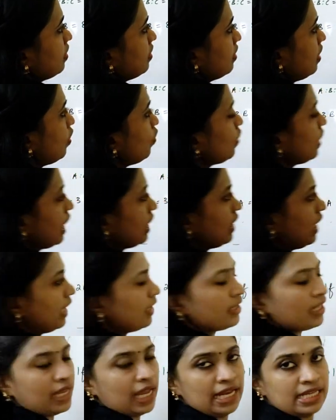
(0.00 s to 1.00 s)
Now we can
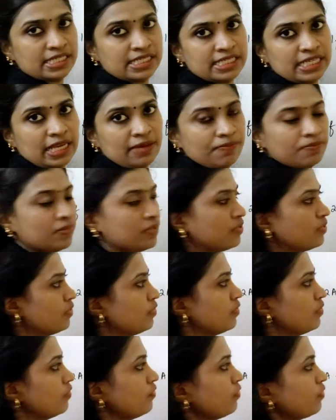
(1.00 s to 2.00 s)
take the LCM.
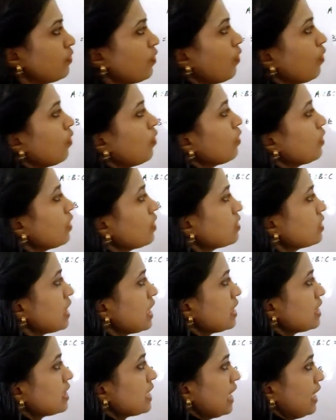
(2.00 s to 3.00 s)
4,
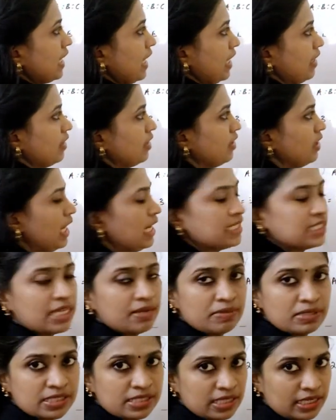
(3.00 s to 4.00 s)
6 and 9.
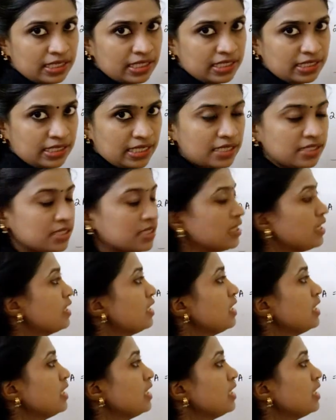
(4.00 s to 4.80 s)
LCM is 36.